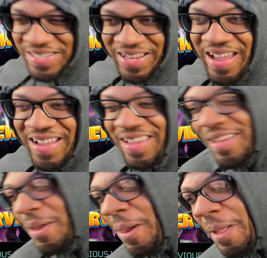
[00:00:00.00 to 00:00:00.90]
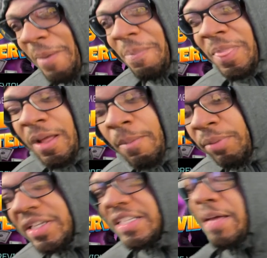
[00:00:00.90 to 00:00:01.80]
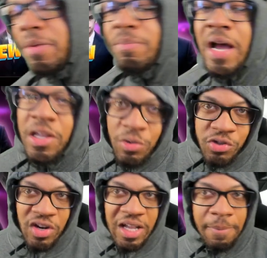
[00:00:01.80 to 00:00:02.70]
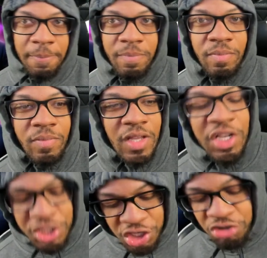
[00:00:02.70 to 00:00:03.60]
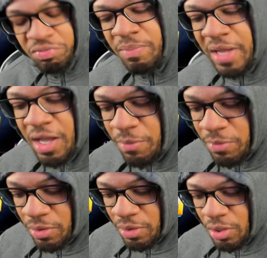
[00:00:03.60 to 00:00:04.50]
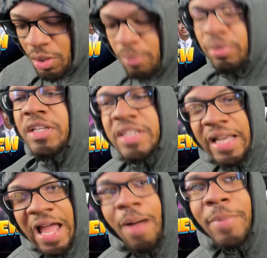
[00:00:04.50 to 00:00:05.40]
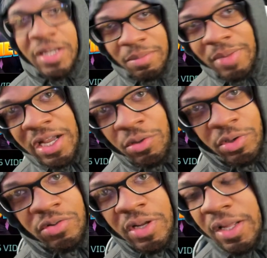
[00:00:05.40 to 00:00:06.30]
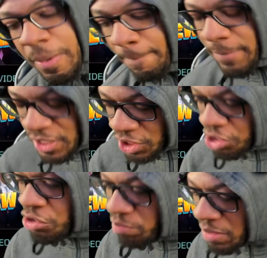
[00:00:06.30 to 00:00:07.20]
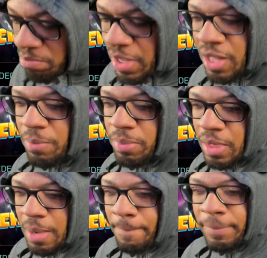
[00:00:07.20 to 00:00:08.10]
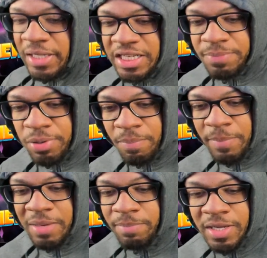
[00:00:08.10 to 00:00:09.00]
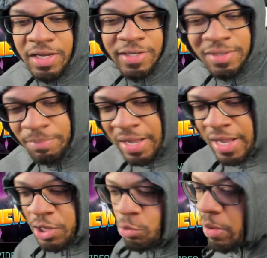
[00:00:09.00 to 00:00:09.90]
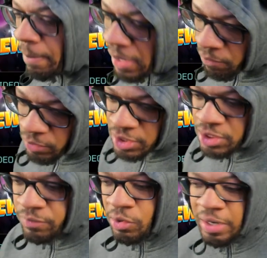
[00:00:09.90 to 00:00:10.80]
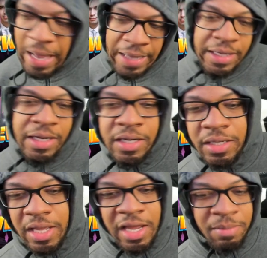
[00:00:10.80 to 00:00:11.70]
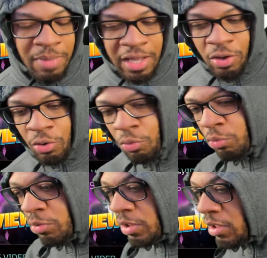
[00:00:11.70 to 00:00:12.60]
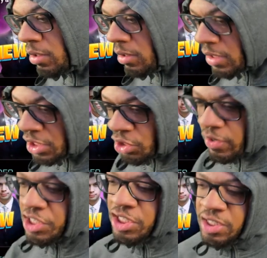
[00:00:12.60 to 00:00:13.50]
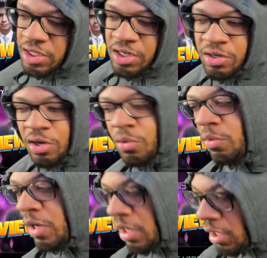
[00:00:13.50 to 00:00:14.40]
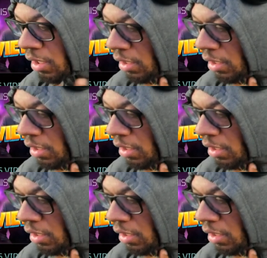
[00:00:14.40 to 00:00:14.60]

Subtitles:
cake. Please let me buy you a drink. Excuse me, ma'am. Please allow me to buy you a drink. Excuse me, ma'am. Please permit me to buy you a beverage of your liking at my own discretion. You know, a